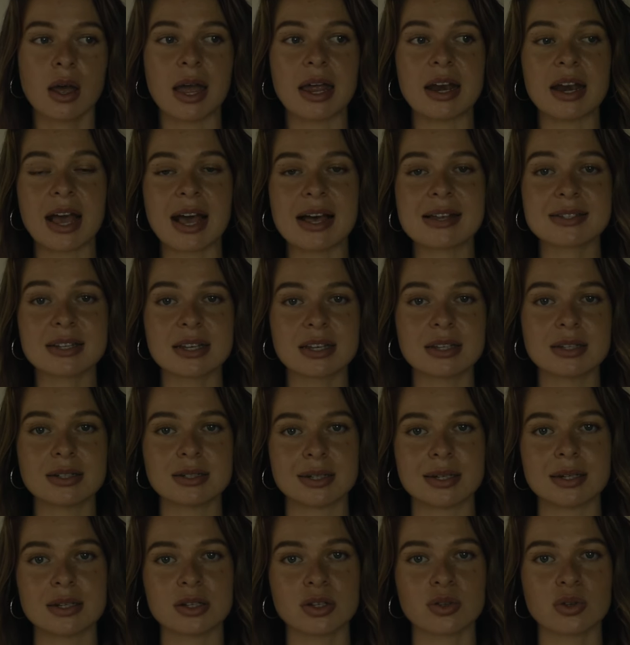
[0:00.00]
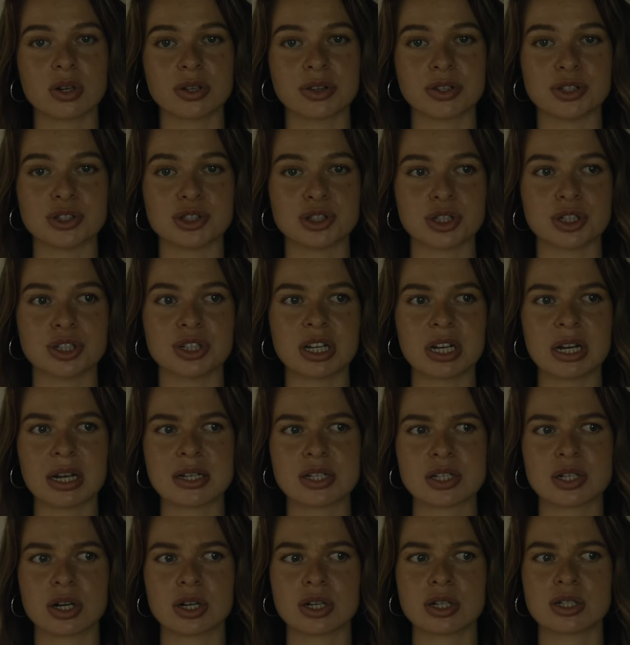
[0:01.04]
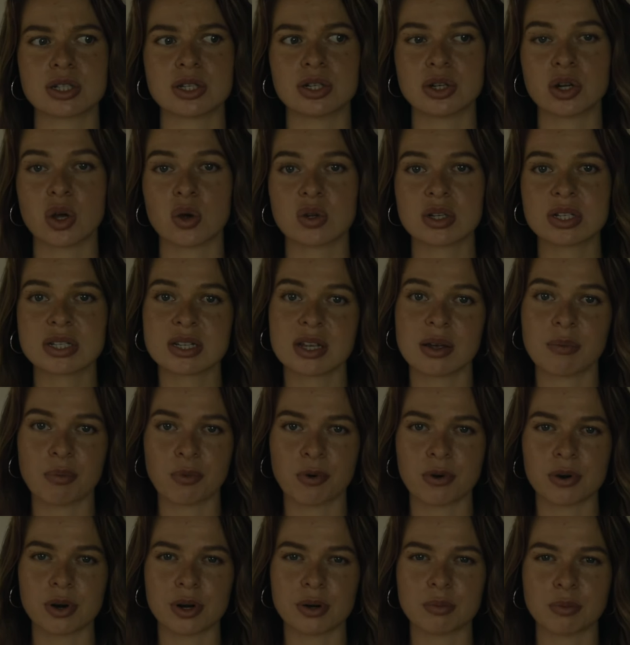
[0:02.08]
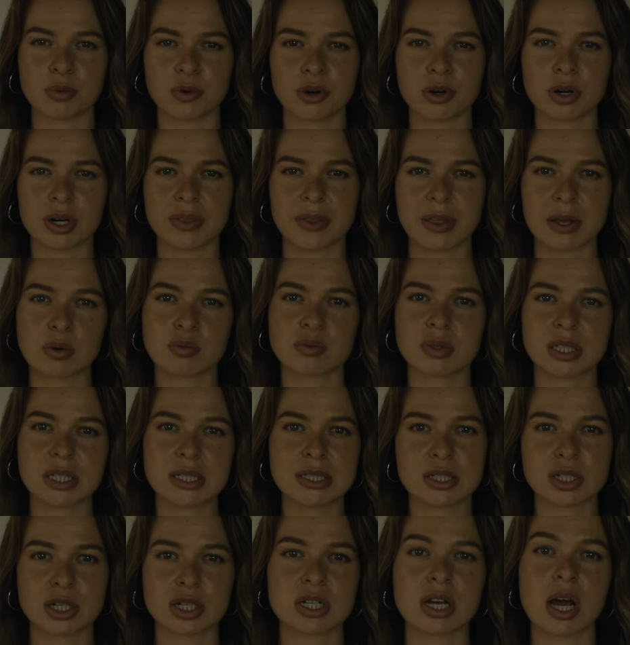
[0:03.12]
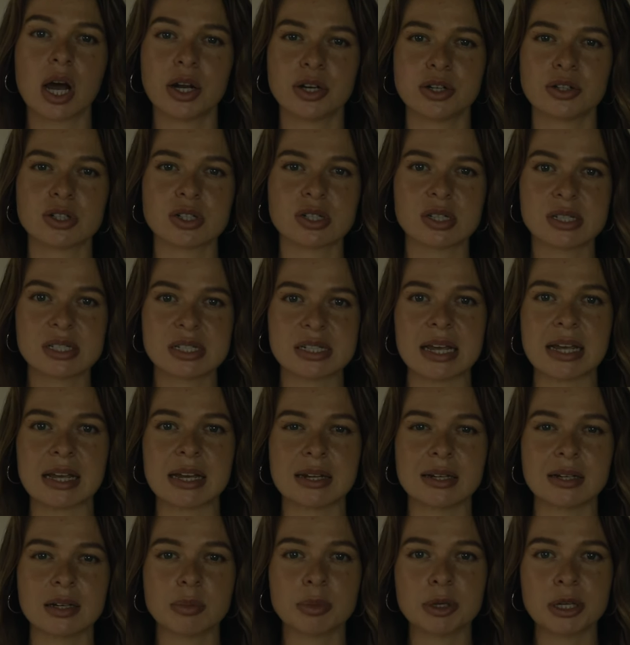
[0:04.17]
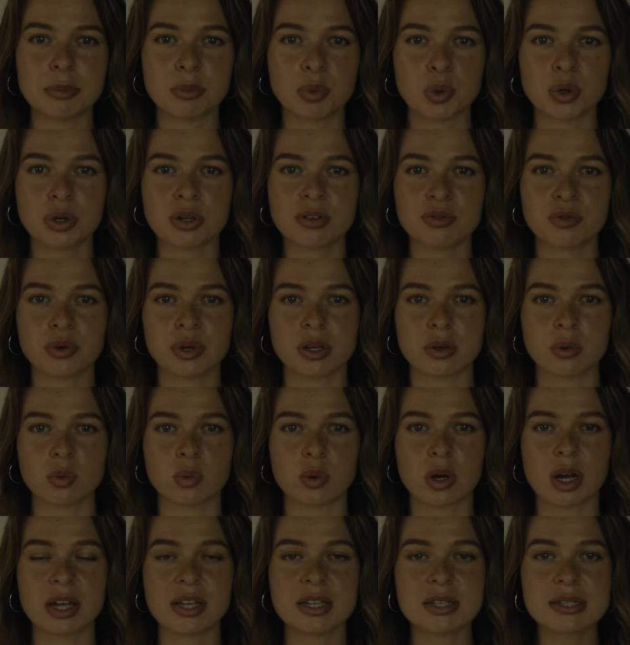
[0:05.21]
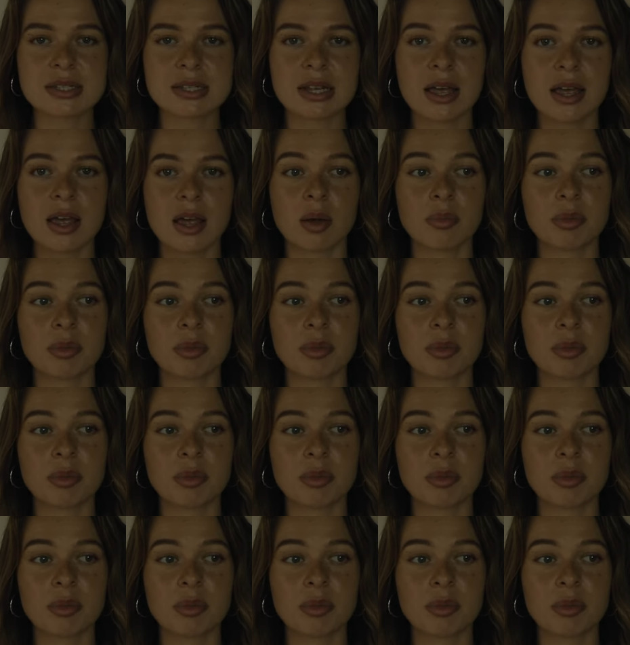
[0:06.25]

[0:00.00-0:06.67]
And as I continued on the journey, I started to notice it more and more and like really start to understand a bit more of what it was.